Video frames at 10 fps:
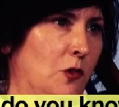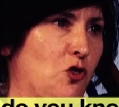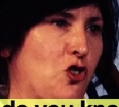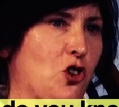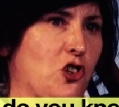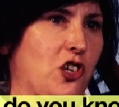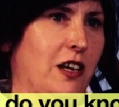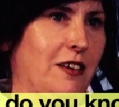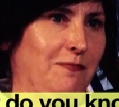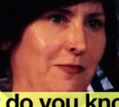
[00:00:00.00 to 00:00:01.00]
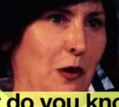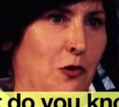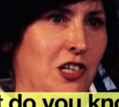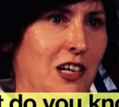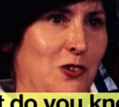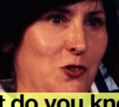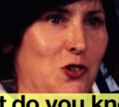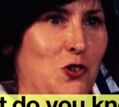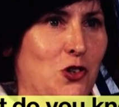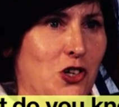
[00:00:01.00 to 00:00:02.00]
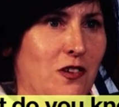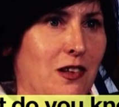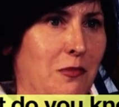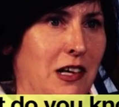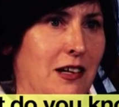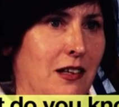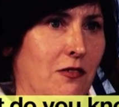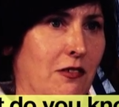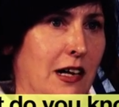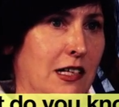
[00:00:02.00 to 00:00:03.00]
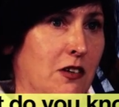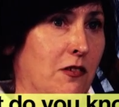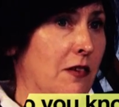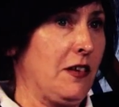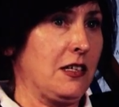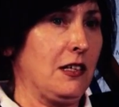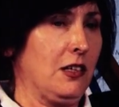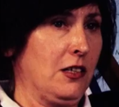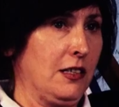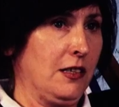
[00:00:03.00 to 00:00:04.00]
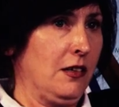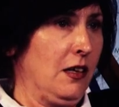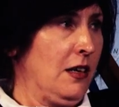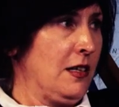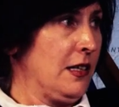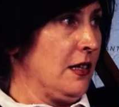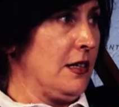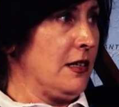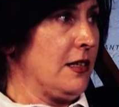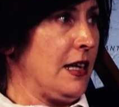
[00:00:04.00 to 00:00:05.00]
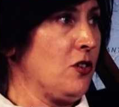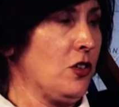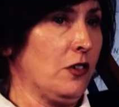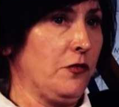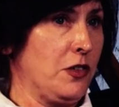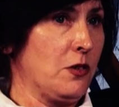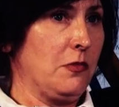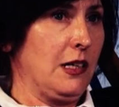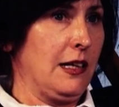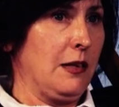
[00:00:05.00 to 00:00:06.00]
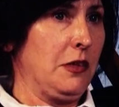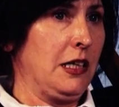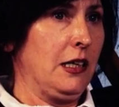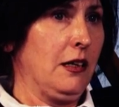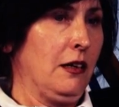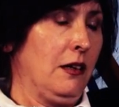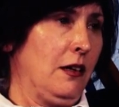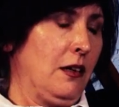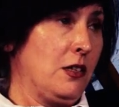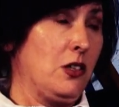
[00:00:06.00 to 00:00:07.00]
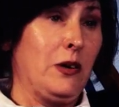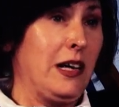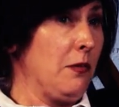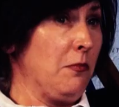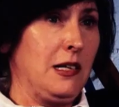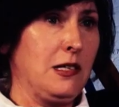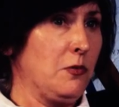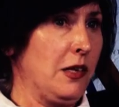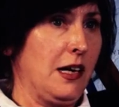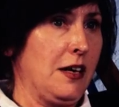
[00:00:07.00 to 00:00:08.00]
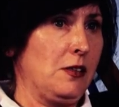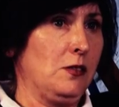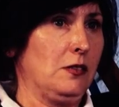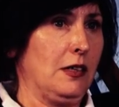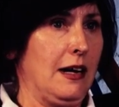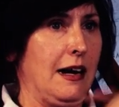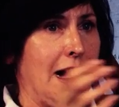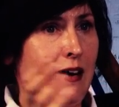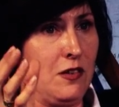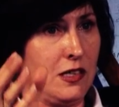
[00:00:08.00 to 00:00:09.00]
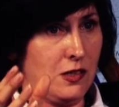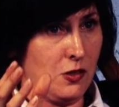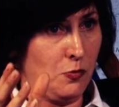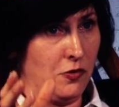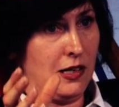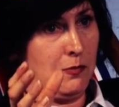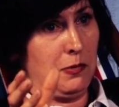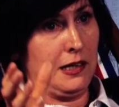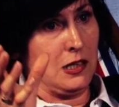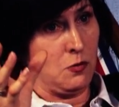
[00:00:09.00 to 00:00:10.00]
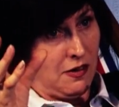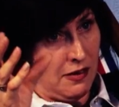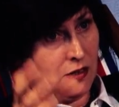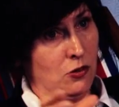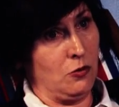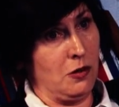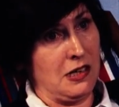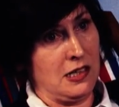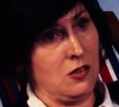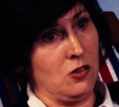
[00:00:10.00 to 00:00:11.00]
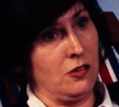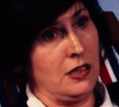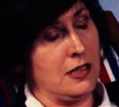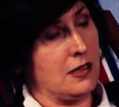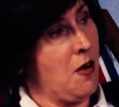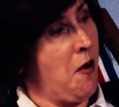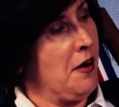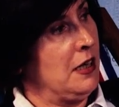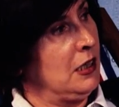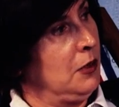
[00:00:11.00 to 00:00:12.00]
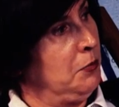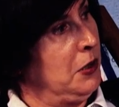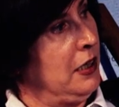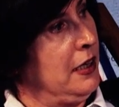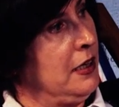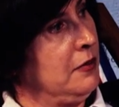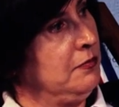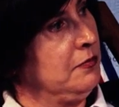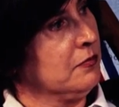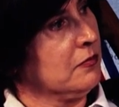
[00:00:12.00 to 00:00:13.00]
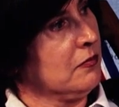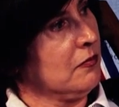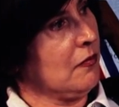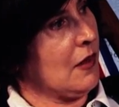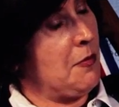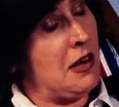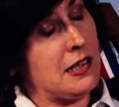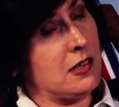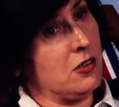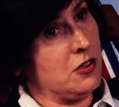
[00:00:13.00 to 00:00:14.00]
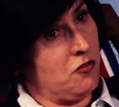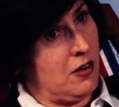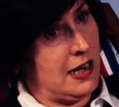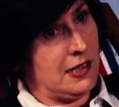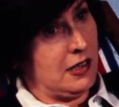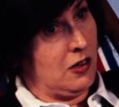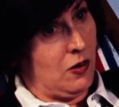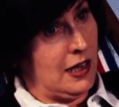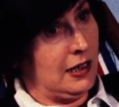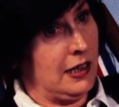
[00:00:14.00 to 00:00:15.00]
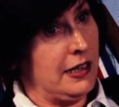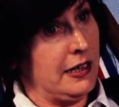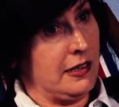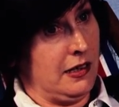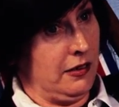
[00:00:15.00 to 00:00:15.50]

Structure. I wish I'd known structure at the beginning of the writing career. I've had to learn it. It's essential for somebody like me. It's too hit and miss without having something in place where I know what my story is. But I started writing quite late,